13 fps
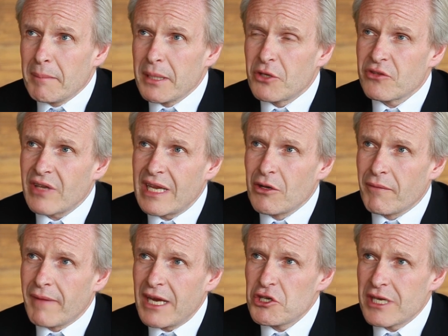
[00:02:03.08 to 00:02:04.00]
because
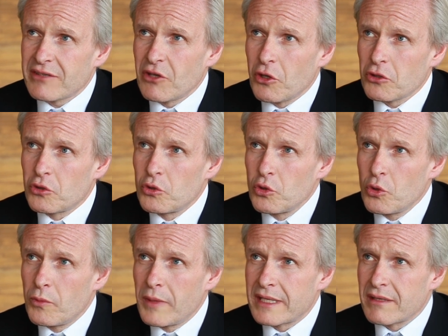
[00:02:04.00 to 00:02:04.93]
innovation has a lot to
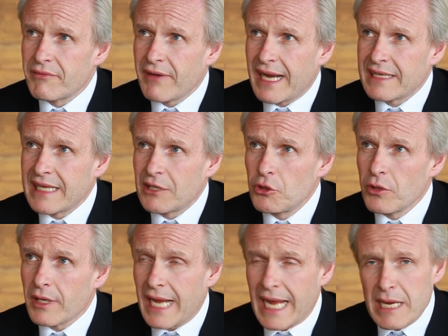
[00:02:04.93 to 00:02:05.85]
do with the fact that
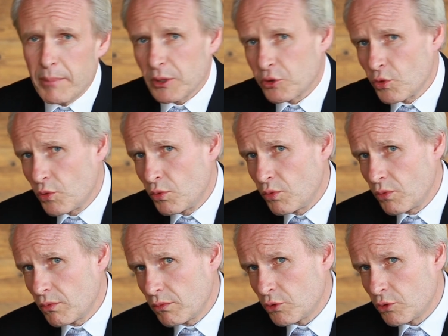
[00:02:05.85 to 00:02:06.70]
you are able to